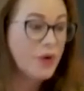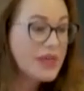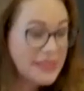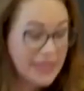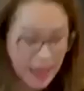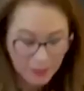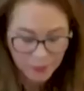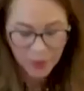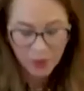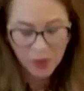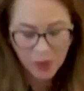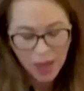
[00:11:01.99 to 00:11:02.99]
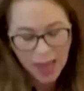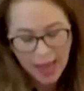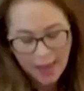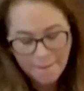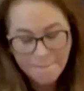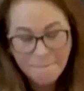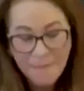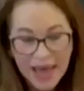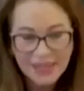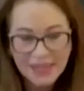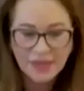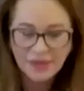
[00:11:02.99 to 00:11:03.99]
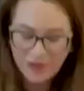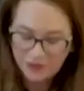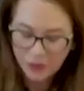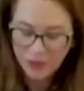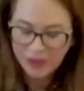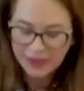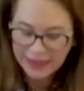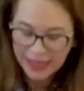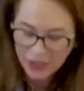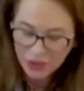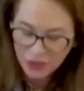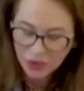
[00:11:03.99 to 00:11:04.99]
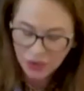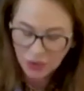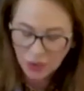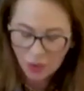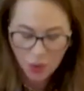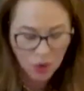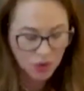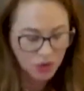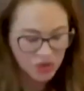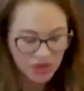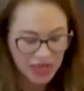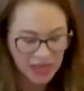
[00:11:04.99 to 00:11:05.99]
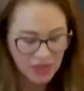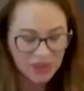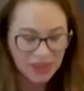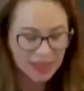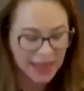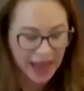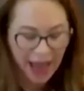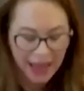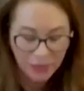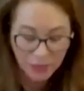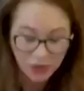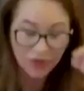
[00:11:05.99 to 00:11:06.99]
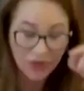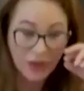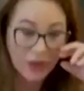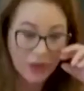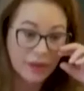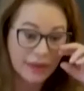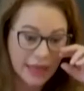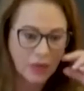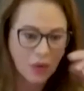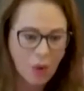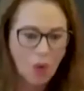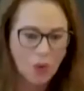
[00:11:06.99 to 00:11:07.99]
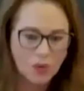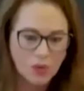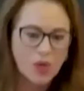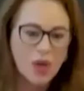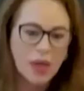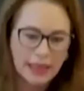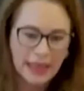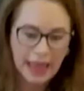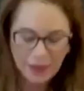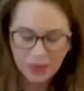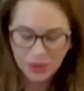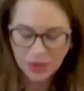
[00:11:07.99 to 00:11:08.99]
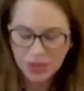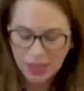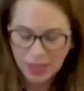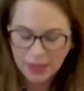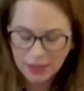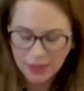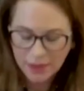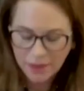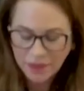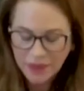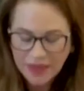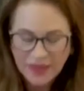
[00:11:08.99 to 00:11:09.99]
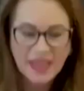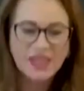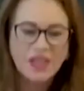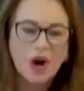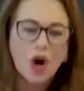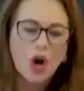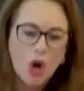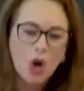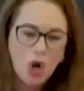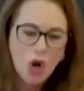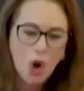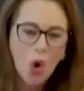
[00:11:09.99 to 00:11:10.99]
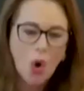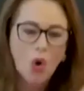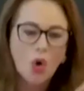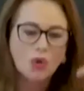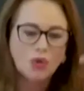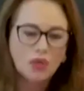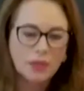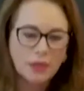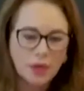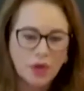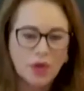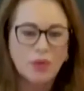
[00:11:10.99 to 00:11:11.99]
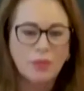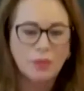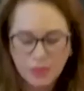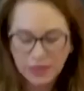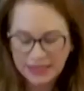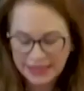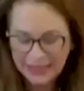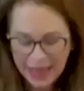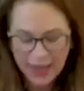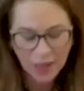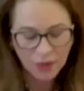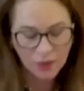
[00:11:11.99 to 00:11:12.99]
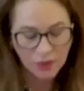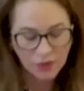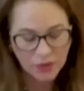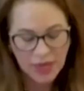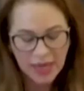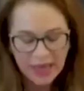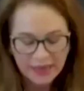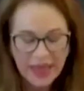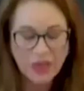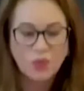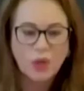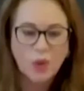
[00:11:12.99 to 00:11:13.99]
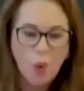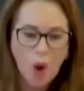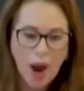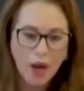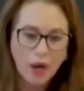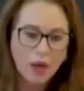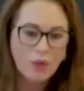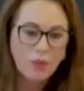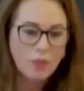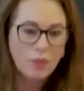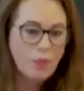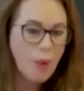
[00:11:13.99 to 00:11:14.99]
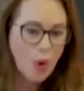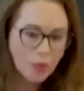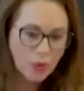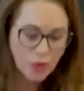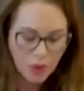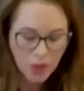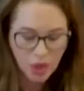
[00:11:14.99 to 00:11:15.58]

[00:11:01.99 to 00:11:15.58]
For example, massive deforestation or the changes in the atmosphere that cause climate change. These are long-term cycles that require both